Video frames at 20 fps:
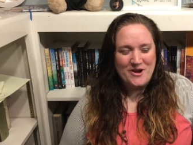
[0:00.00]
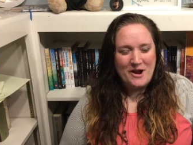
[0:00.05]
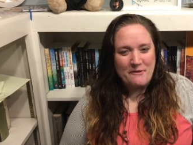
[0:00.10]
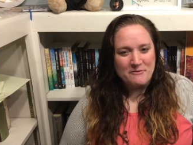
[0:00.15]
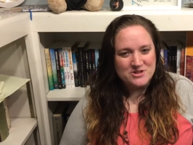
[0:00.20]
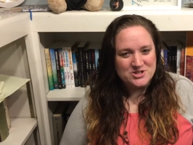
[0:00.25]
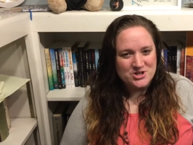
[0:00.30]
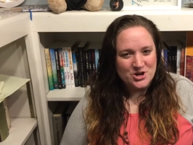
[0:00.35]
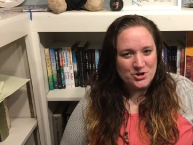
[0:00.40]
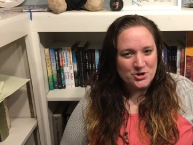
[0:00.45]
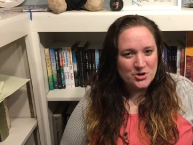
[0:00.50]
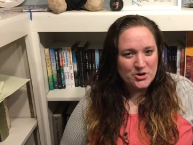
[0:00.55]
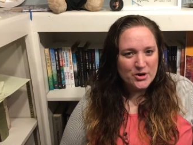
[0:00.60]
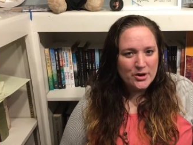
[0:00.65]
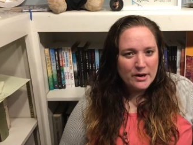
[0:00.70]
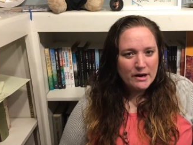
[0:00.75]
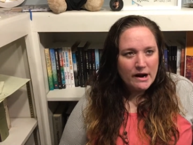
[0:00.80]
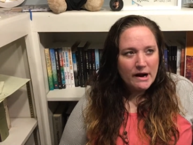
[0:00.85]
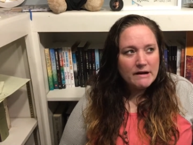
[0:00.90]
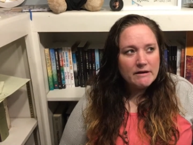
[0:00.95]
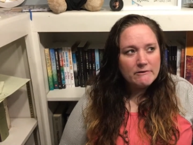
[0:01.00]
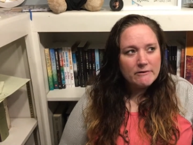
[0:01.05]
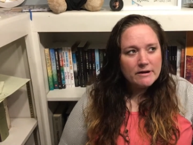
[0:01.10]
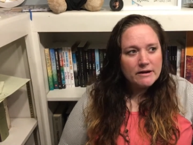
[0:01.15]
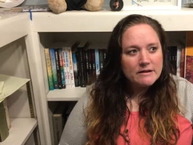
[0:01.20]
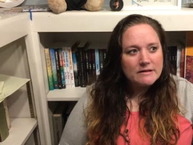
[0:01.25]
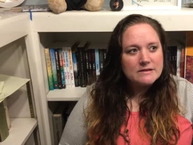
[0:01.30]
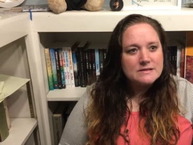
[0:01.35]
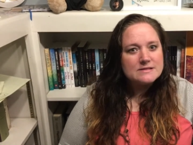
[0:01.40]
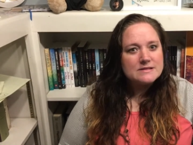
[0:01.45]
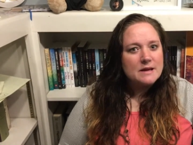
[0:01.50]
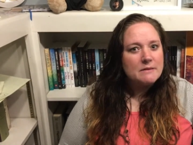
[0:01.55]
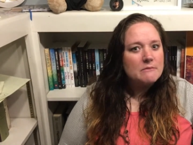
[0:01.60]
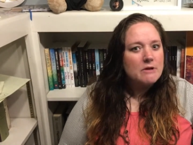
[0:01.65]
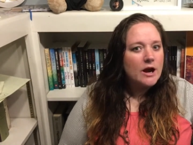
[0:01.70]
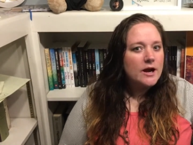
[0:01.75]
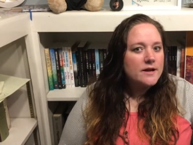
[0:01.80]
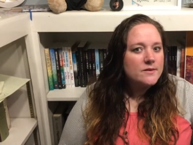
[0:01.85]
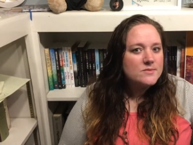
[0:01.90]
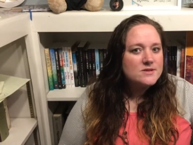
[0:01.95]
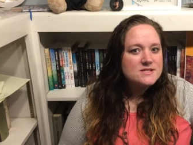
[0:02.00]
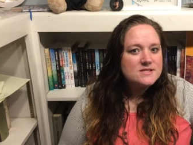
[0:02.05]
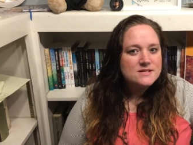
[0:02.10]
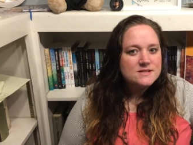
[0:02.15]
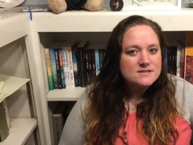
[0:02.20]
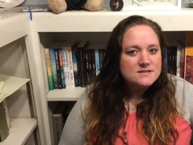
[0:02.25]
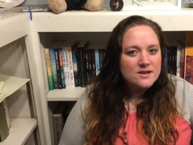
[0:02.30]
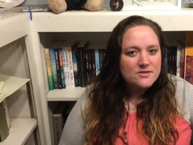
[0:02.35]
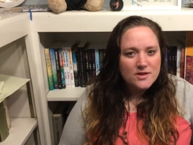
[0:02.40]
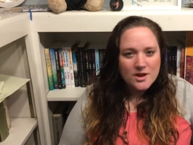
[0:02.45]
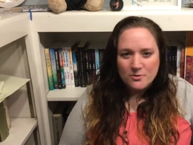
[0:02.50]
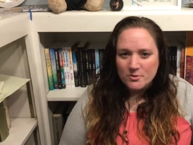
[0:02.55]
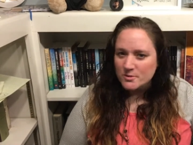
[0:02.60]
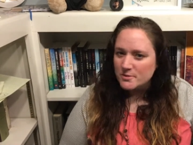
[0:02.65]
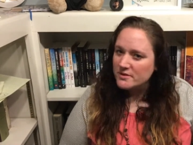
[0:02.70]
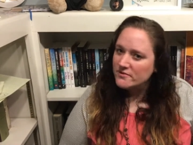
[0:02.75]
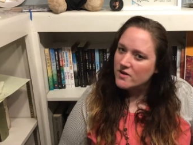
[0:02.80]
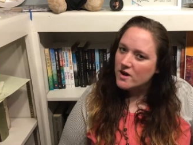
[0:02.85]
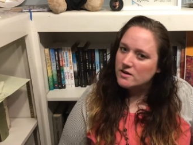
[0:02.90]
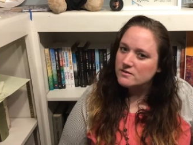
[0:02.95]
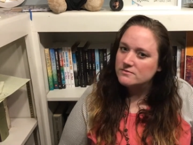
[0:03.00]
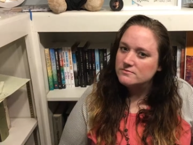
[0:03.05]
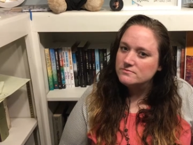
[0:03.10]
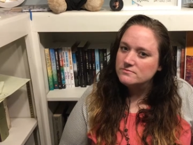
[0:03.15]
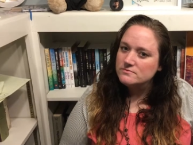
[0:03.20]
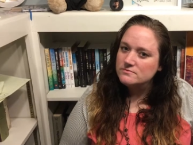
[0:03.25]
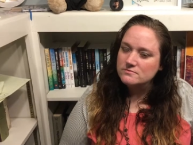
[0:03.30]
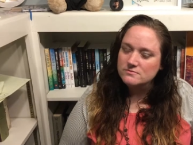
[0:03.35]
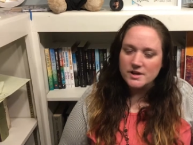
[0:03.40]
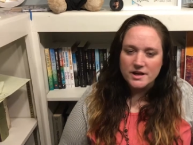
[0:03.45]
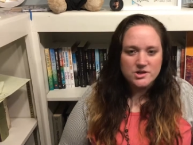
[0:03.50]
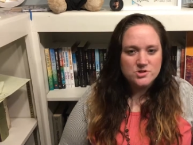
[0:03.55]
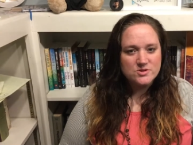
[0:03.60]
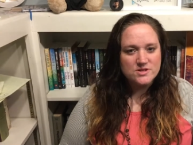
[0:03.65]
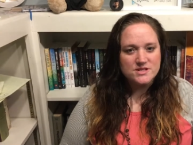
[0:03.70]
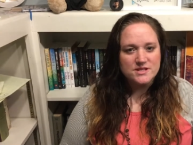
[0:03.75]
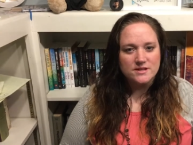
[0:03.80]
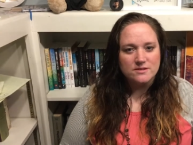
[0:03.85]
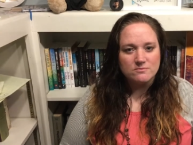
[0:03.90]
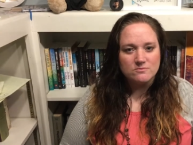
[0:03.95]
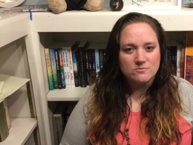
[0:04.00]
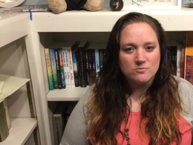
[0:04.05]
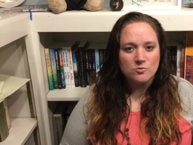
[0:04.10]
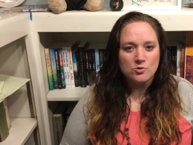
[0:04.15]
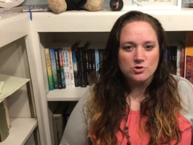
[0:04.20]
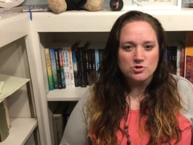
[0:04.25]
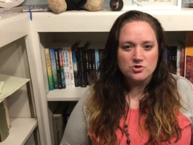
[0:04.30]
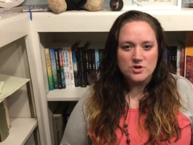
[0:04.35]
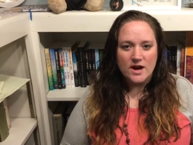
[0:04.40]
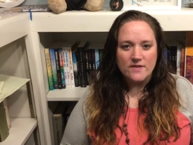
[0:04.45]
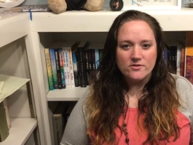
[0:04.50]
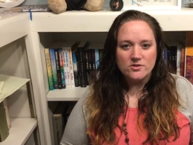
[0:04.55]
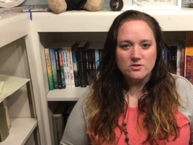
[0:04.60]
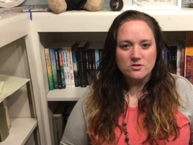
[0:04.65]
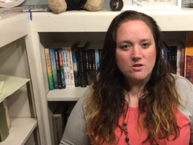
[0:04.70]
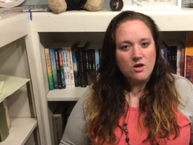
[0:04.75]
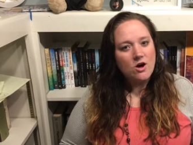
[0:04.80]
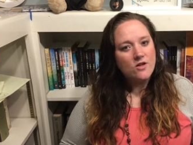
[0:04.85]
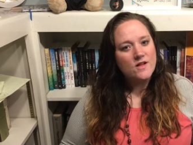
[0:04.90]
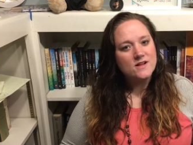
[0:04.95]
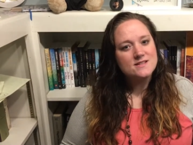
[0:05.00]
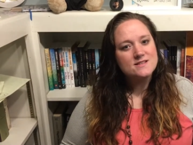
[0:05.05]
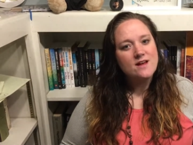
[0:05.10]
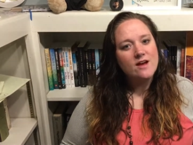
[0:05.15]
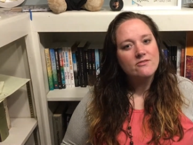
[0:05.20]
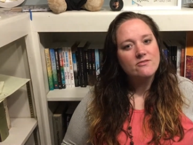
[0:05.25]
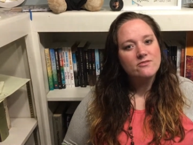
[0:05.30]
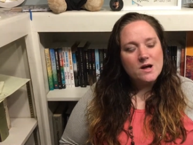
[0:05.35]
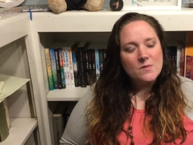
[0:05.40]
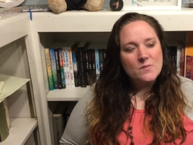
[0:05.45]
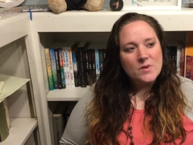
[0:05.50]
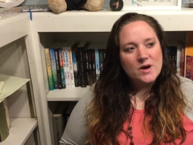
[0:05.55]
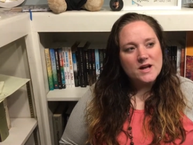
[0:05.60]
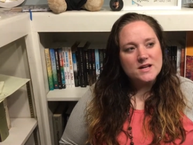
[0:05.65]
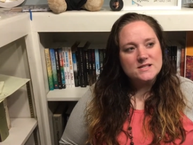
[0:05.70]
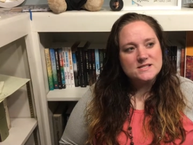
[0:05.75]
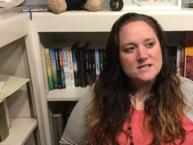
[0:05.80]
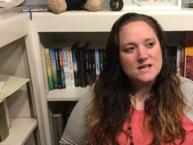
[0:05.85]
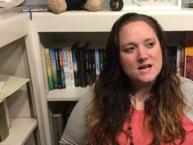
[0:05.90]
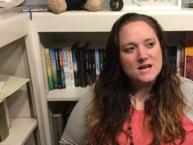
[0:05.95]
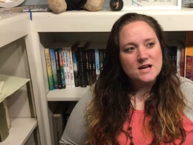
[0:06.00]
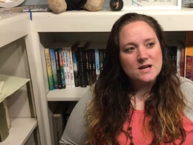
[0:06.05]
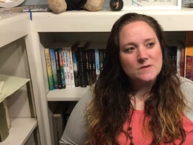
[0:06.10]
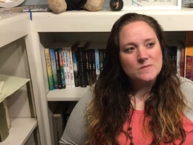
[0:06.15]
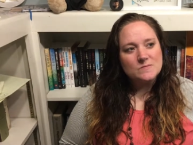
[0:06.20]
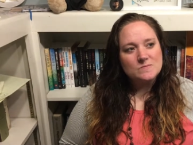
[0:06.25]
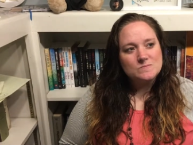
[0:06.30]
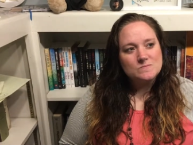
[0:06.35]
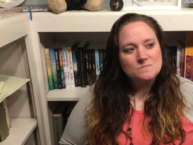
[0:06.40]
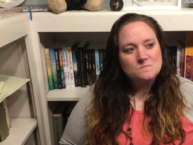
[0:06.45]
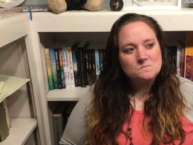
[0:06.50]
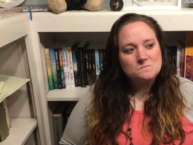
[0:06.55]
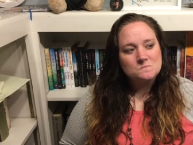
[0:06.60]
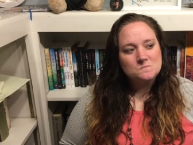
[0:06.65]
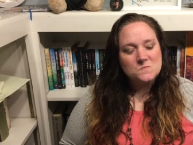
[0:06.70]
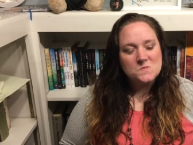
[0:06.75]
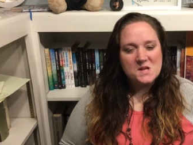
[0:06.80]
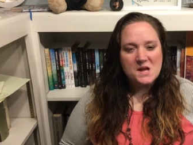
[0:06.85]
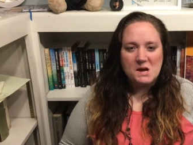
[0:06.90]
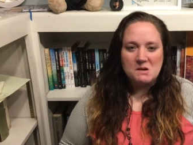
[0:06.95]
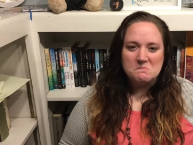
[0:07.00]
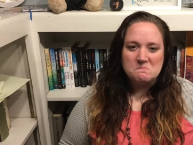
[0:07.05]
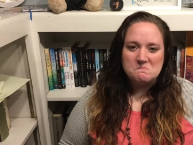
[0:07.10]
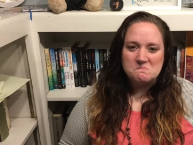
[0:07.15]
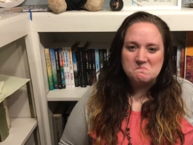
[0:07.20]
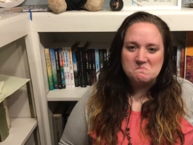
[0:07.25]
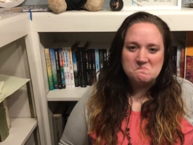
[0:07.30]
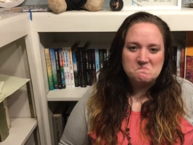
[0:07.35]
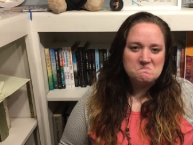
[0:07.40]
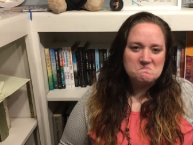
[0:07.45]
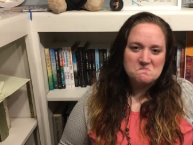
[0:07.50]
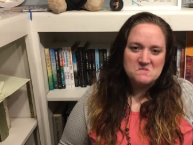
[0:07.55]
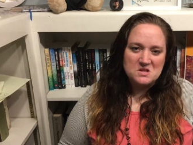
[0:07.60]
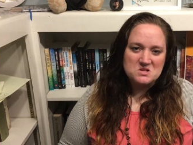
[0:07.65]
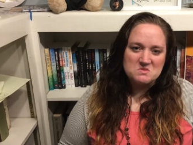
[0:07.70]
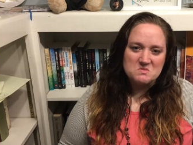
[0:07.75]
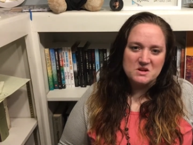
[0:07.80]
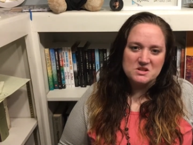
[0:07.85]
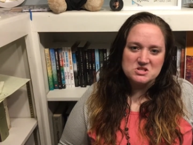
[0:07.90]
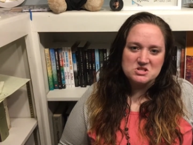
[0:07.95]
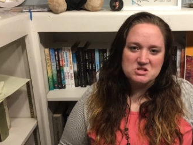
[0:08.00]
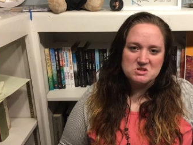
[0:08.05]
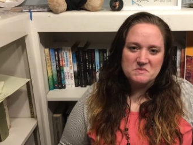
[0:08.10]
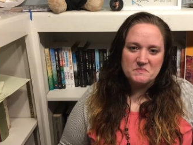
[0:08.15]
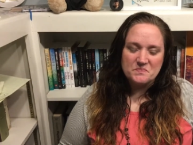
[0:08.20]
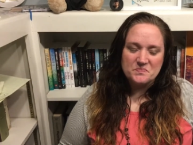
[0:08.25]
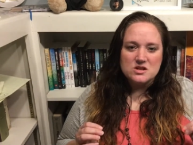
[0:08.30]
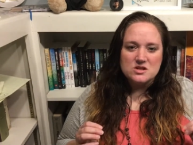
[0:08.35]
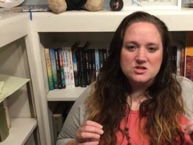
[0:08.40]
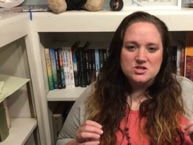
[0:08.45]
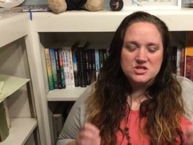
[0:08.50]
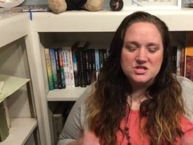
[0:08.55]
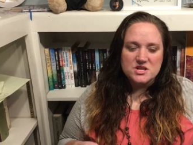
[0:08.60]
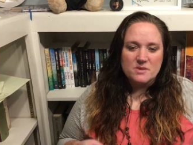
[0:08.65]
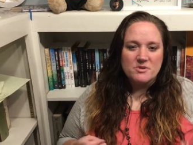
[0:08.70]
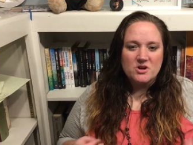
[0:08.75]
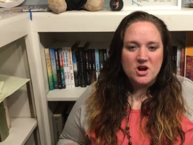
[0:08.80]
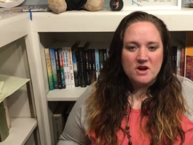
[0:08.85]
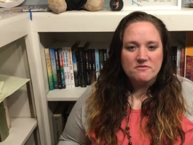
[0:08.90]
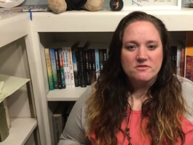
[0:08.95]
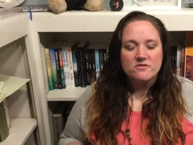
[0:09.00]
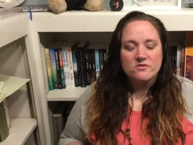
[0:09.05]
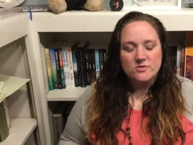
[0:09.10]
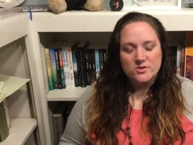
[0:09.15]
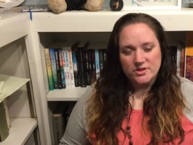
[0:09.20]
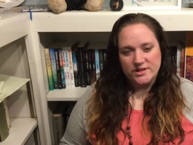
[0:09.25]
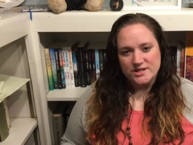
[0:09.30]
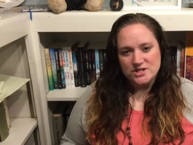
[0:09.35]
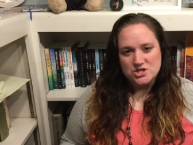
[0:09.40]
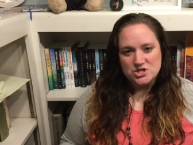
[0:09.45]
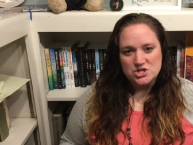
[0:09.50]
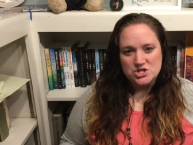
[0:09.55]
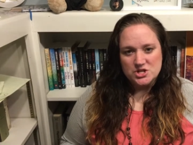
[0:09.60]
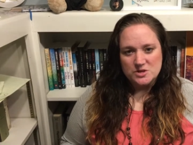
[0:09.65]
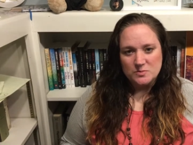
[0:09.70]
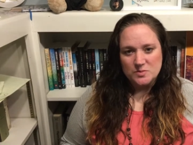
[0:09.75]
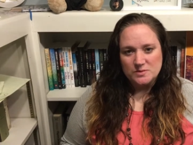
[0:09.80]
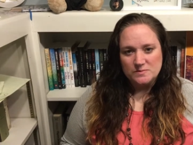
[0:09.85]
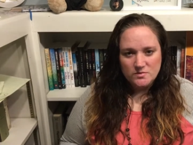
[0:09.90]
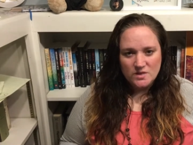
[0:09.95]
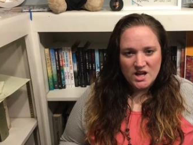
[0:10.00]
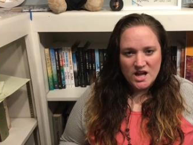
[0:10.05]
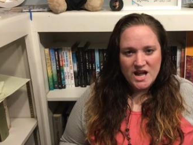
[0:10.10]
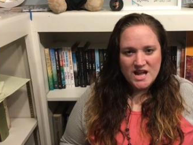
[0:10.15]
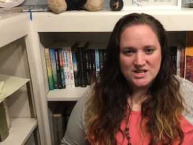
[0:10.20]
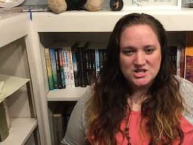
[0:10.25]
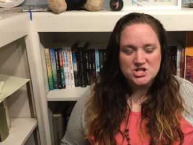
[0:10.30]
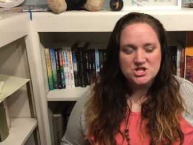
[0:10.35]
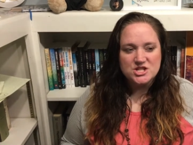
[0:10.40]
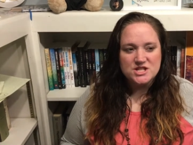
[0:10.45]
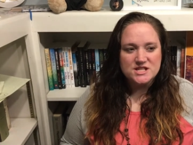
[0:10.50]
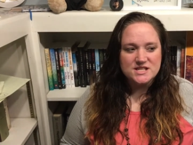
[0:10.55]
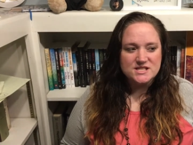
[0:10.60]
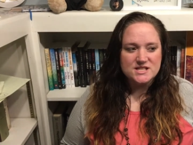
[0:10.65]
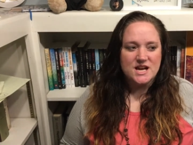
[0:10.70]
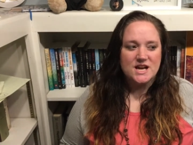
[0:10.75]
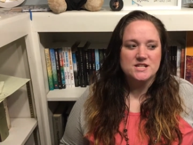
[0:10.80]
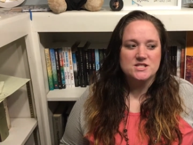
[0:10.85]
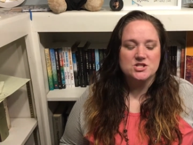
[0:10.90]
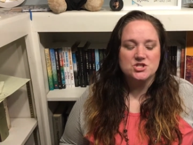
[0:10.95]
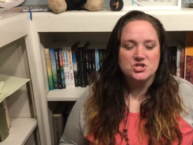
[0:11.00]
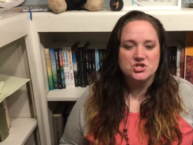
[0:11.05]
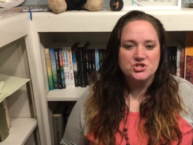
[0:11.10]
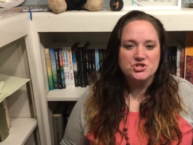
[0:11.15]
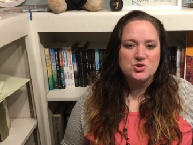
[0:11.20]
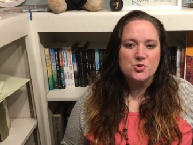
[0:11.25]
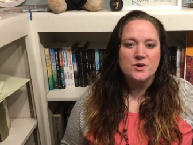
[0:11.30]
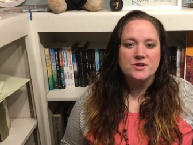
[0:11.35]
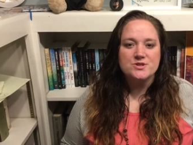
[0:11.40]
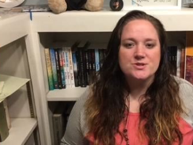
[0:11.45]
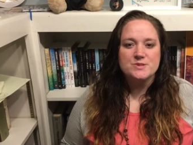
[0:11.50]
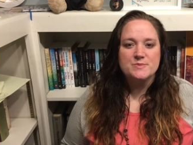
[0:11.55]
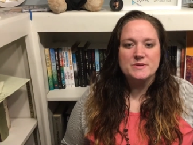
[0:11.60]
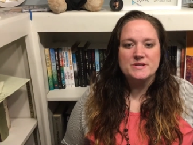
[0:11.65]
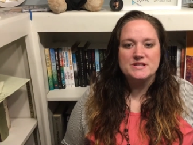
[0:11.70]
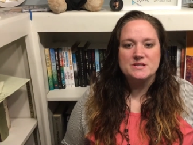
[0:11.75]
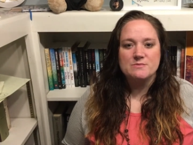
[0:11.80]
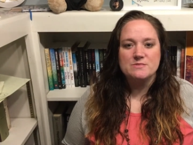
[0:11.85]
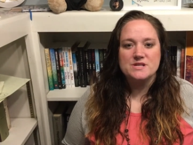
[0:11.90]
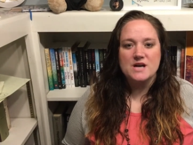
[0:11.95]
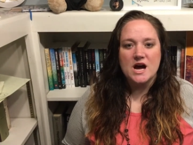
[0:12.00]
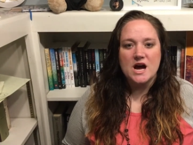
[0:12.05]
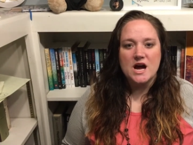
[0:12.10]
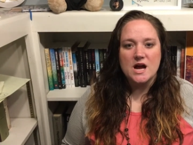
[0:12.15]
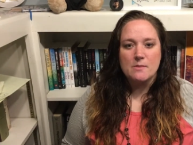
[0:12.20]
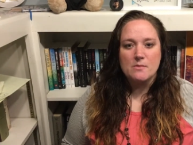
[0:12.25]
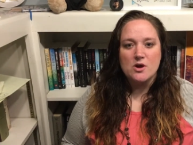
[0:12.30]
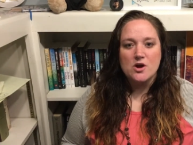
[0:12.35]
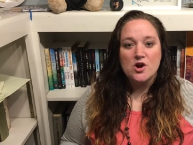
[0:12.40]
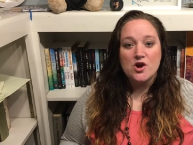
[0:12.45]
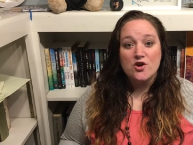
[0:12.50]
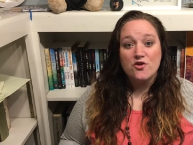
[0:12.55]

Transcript: when I was younger, kind of working in the same kind of business. I thought it would be fun, interesting, world travel, all that stuff. But uh, yeah, not so much. She's coming off of a relationship and she decides that she's going to spend some time